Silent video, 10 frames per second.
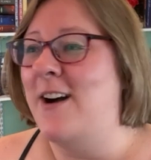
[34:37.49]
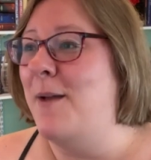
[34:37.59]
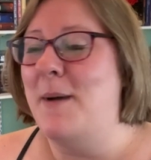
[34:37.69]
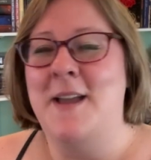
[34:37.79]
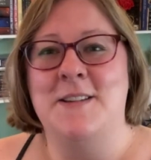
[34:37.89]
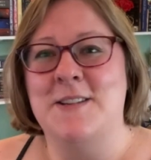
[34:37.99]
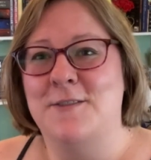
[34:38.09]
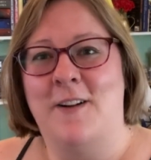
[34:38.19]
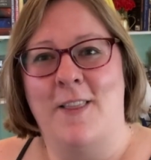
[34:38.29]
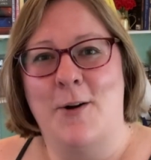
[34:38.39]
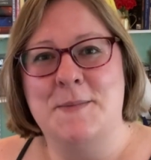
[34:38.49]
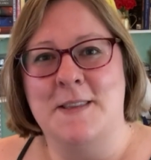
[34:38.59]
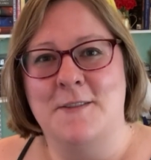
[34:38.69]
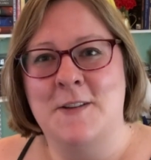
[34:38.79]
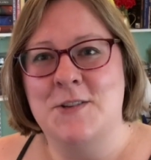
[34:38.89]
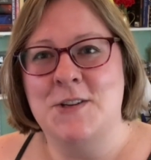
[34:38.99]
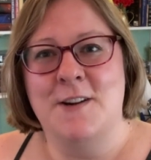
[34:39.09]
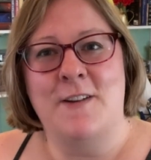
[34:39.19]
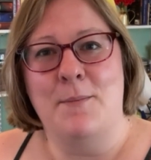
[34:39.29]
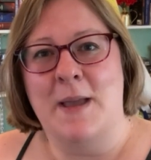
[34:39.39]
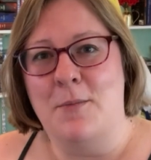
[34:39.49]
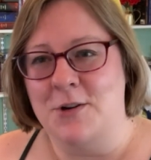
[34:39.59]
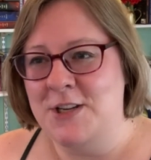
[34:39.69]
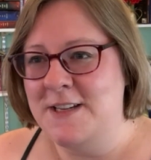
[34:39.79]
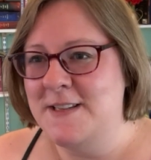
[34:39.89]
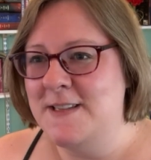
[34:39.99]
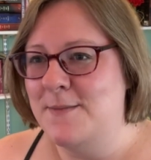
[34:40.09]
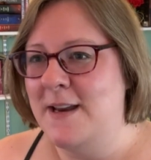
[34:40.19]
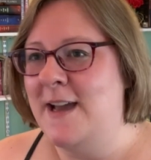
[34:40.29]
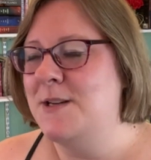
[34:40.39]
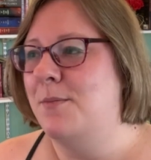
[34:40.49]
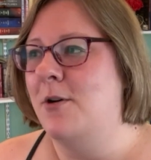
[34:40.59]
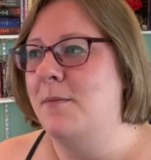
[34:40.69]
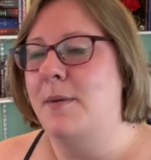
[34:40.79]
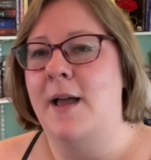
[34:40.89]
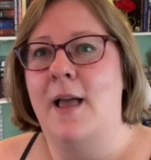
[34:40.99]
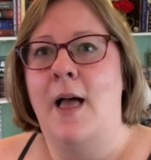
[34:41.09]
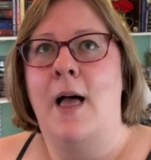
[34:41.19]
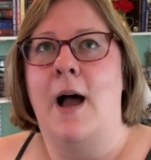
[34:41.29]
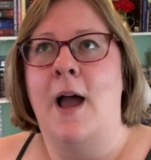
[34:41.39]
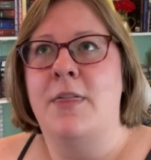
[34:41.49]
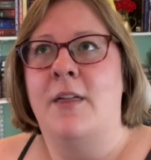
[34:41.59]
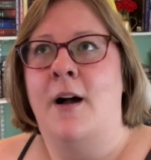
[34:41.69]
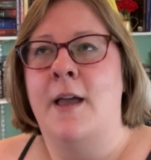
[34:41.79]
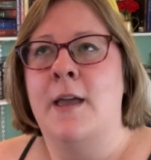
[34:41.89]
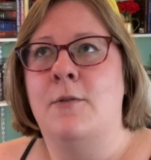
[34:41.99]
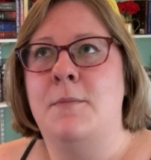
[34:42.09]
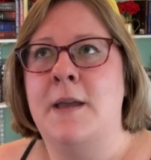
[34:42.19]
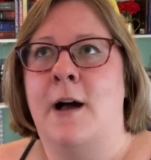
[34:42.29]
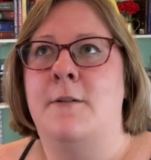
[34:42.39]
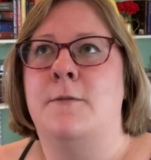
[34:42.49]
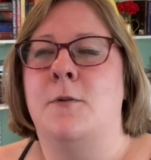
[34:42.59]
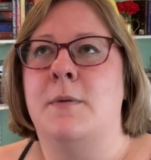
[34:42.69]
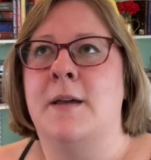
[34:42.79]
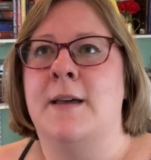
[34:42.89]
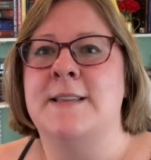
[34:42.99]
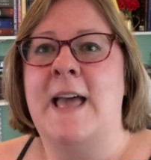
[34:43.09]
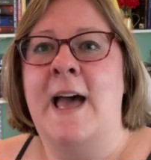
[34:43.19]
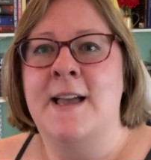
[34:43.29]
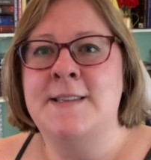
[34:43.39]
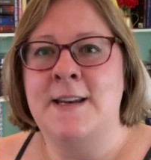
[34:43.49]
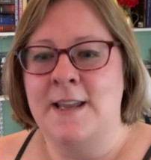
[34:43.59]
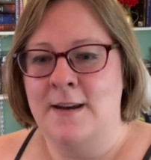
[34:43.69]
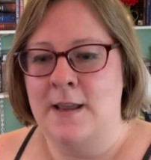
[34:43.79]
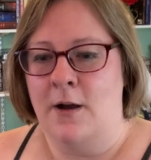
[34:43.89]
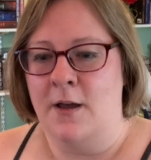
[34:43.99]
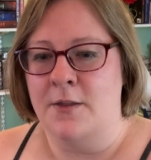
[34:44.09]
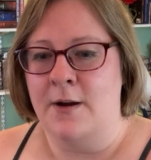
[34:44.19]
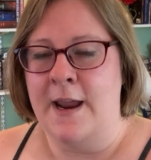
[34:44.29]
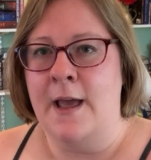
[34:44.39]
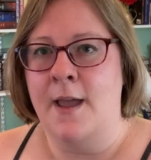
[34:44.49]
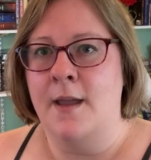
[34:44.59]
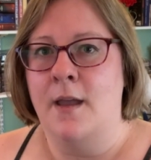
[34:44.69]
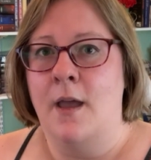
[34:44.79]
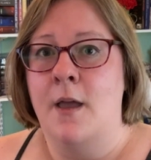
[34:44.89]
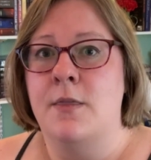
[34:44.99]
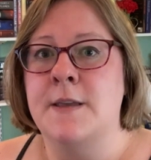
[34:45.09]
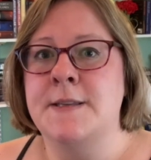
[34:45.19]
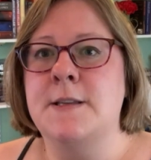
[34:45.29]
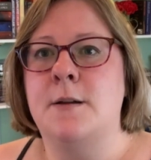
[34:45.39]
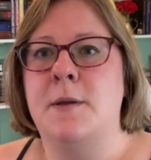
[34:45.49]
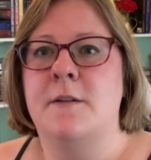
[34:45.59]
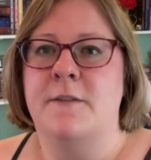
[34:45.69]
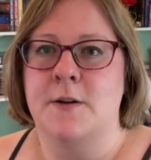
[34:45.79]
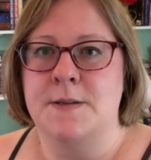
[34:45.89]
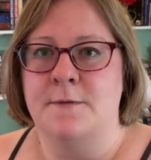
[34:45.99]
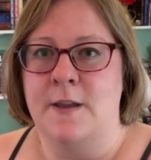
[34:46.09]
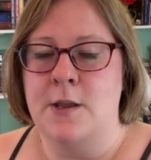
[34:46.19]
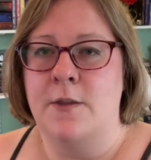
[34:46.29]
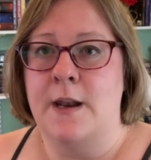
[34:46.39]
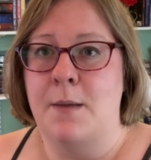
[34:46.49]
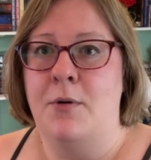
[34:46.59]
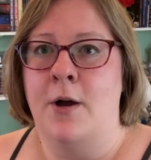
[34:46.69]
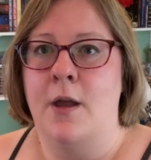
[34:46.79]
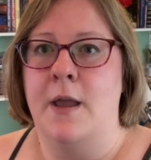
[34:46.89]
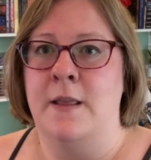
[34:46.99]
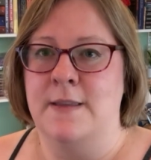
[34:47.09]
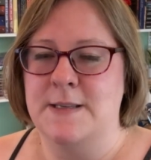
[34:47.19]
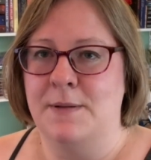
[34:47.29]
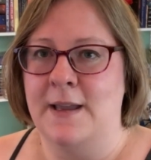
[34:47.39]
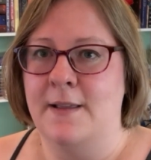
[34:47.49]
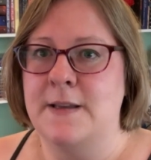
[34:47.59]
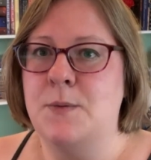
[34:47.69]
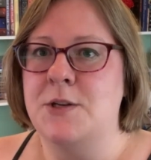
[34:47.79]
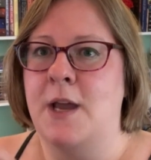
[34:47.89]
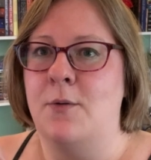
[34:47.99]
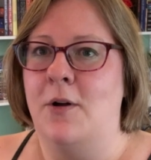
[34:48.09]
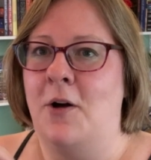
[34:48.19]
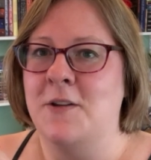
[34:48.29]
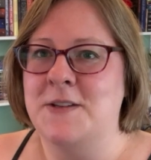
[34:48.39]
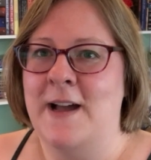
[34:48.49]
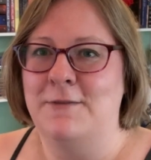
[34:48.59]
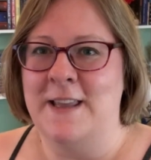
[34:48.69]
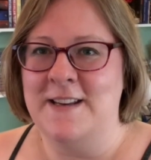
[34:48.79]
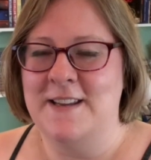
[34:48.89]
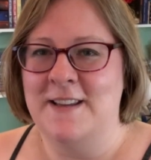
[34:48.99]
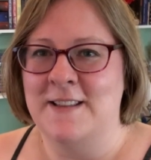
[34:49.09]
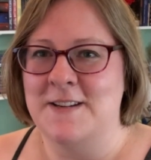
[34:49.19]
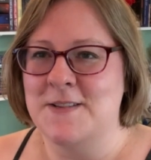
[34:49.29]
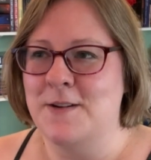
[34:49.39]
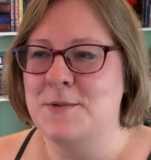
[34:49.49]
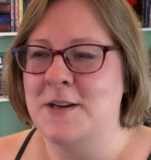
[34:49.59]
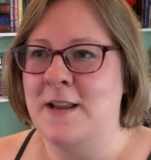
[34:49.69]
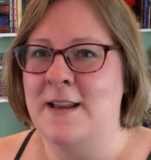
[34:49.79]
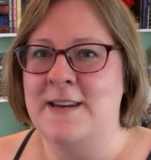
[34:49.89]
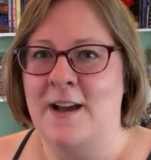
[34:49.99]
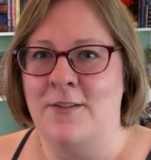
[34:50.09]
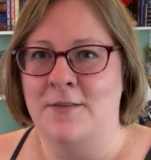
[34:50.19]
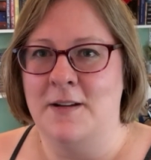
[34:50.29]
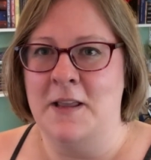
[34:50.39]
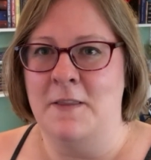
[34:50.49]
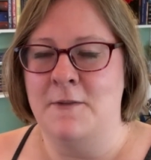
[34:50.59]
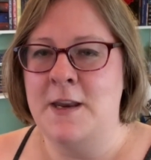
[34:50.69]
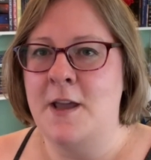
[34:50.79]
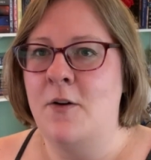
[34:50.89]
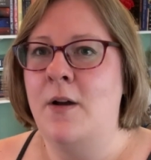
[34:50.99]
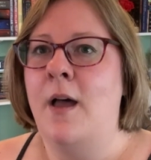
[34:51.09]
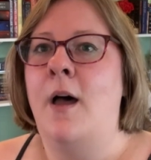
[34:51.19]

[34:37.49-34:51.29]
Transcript: I might do follow-ups in the future if I make more changes to my dashboard, but I thought it would be helpful because as an indie author, and this is going to be the first video that I put in this playlist, which I will also have linked in the description and down in the video.